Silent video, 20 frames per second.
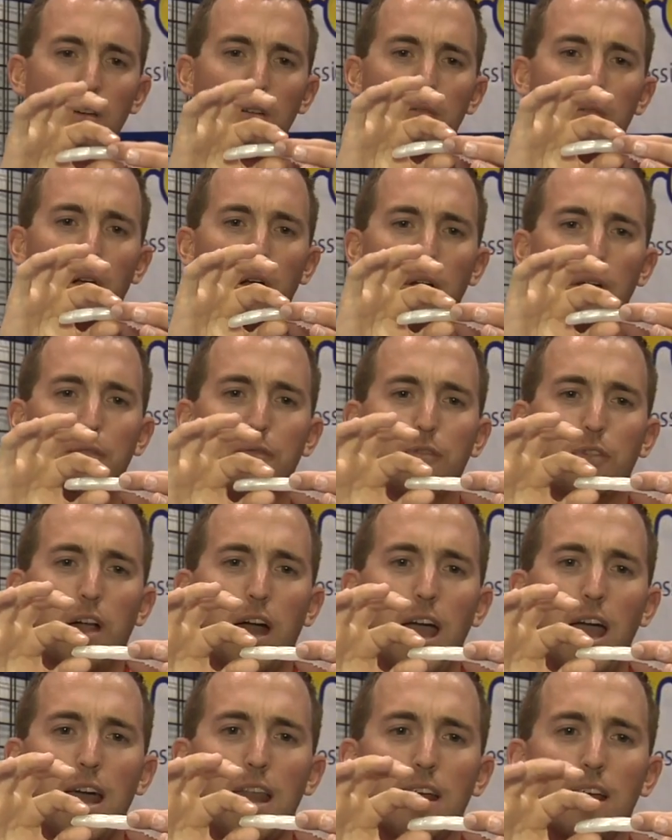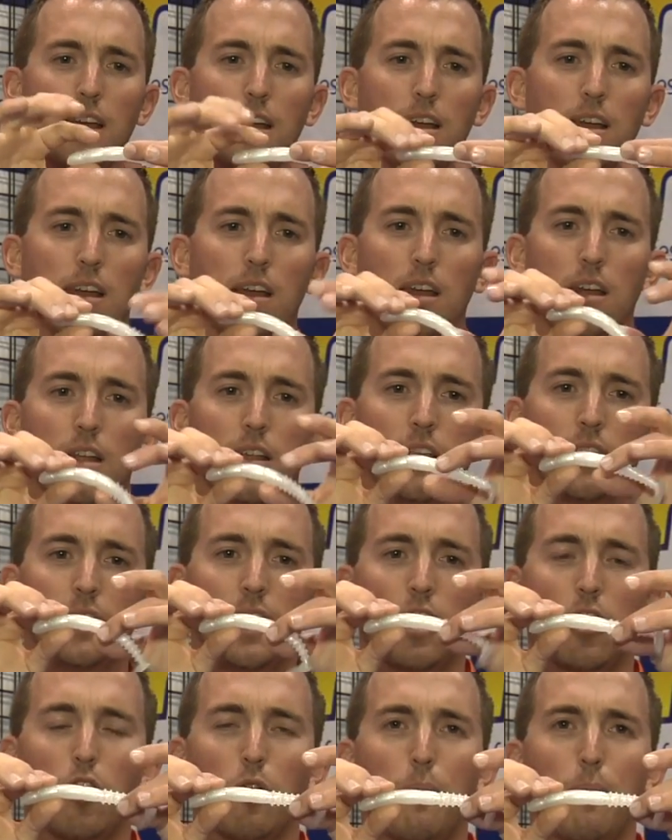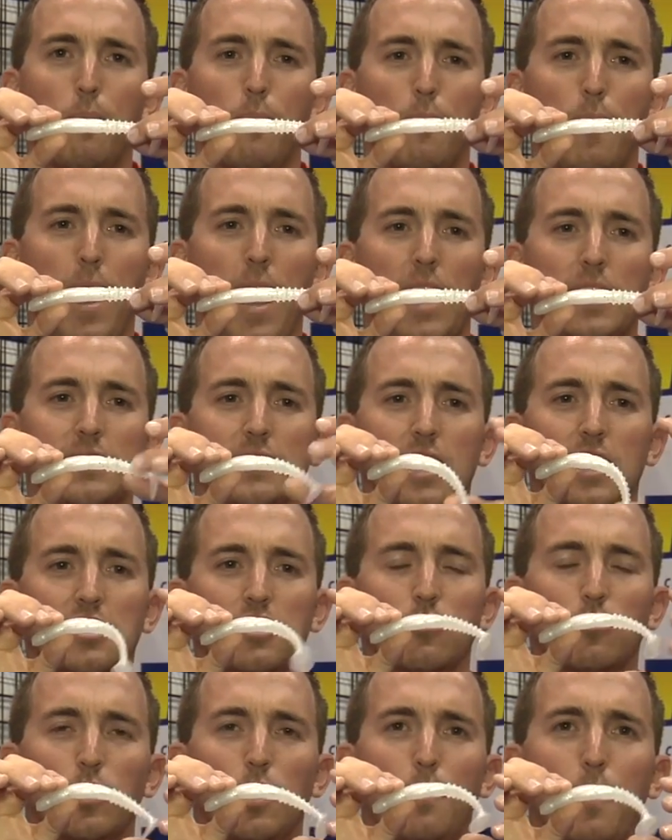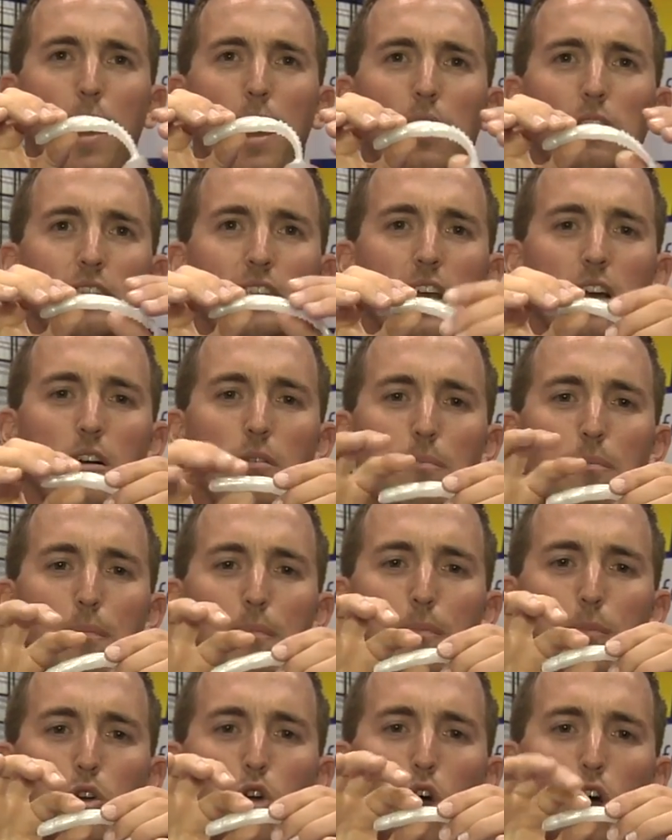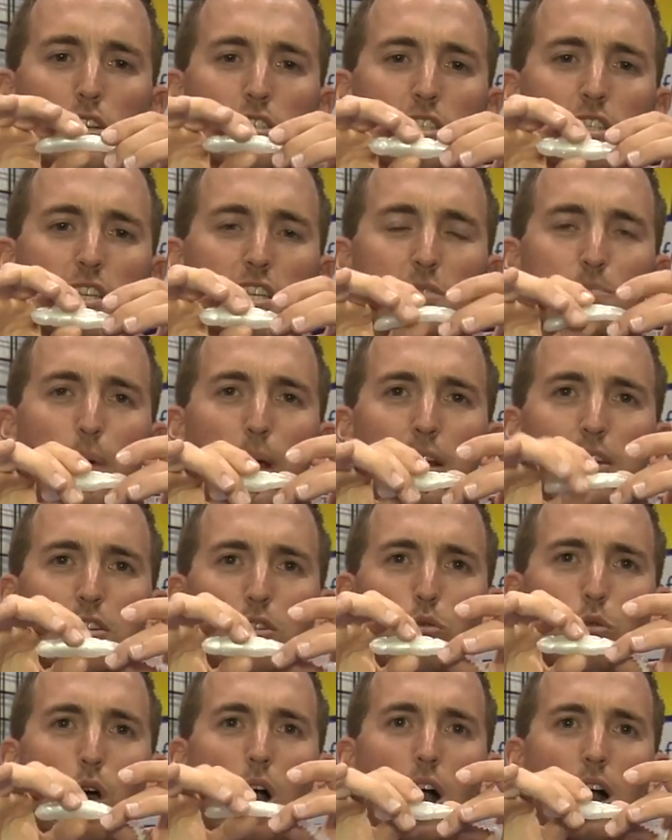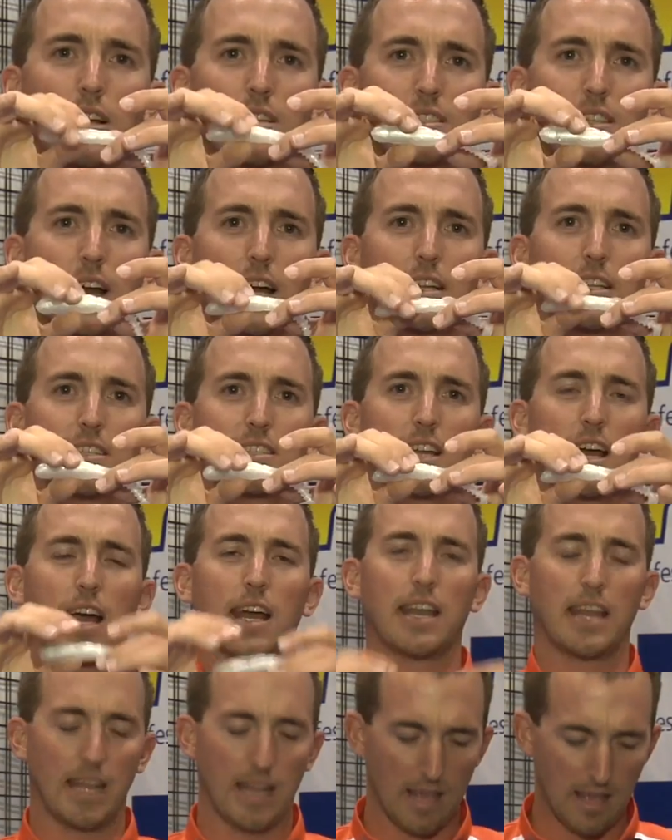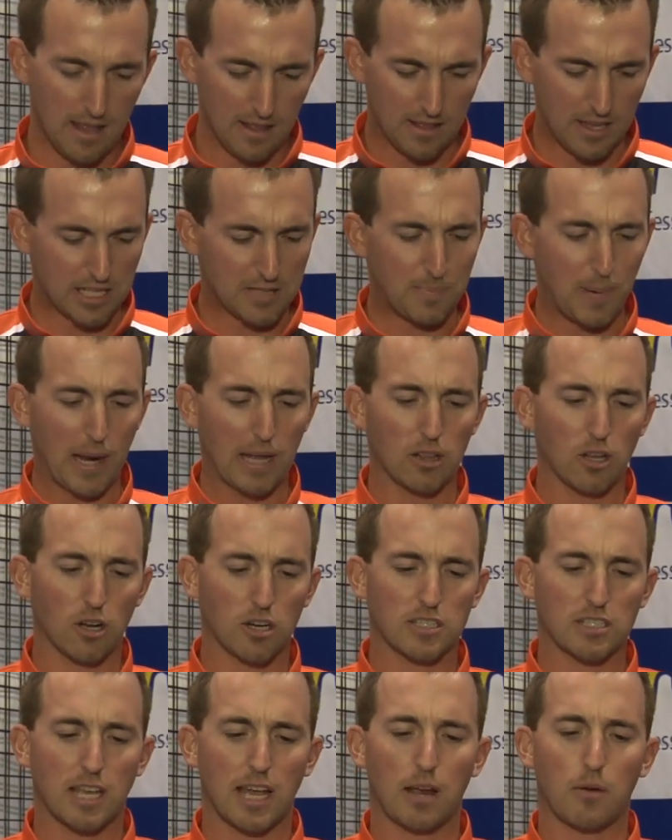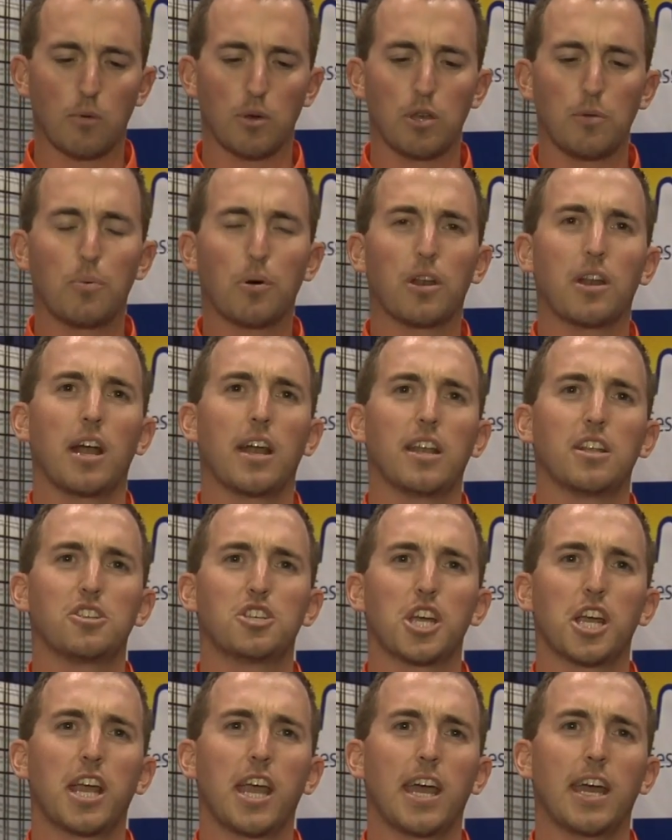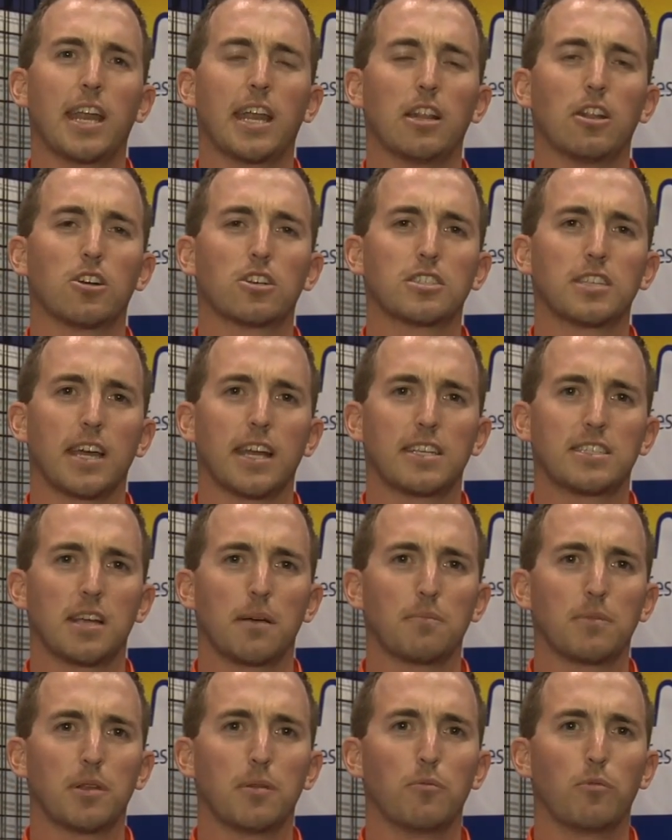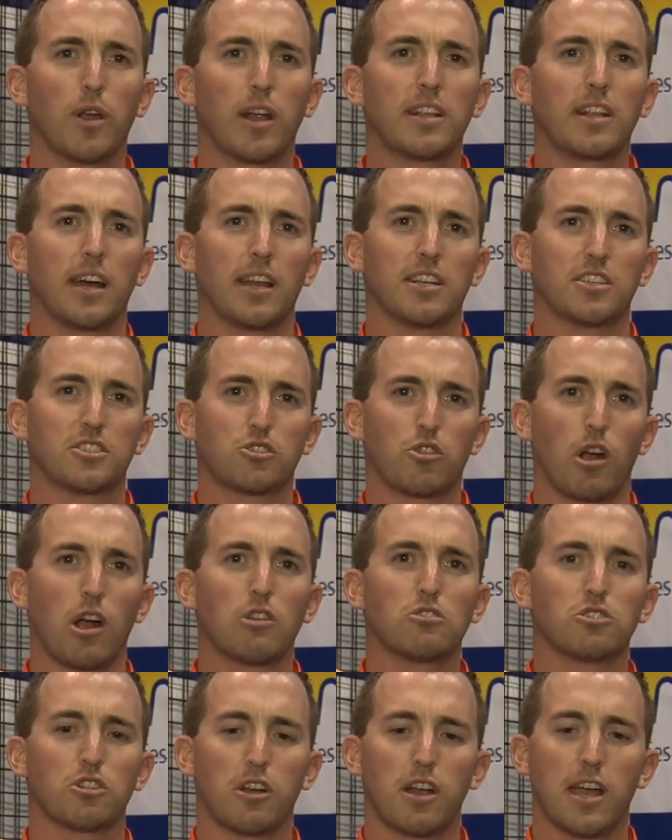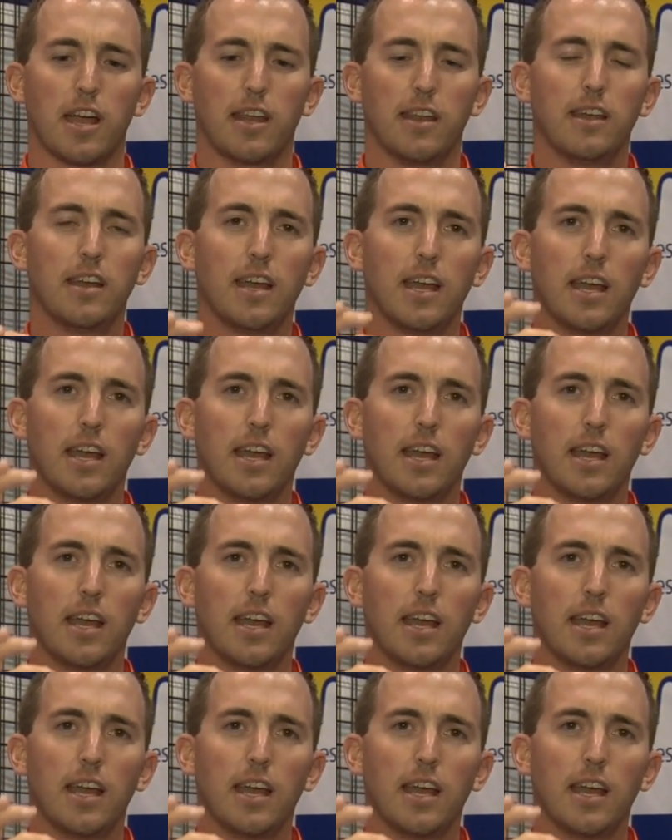Very flat, narrow back section with a paddle tail causes this bait to rock side to side. This bait looks like, when you put it on a jig head, it looks like something rigged on a scrounger head,